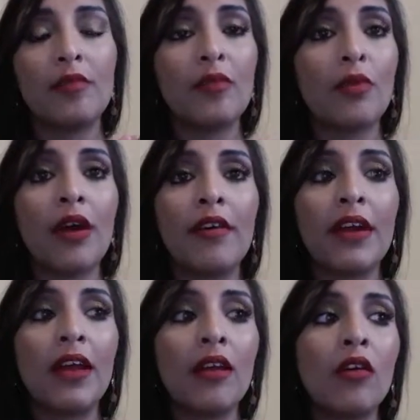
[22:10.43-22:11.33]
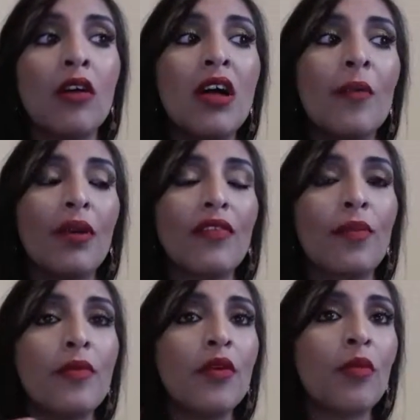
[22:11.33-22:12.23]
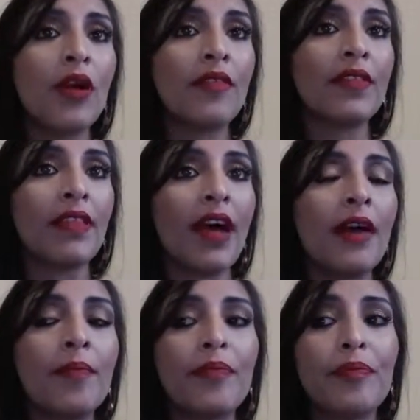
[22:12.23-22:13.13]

I've been wearing it a lot, but if I'm not wearing that,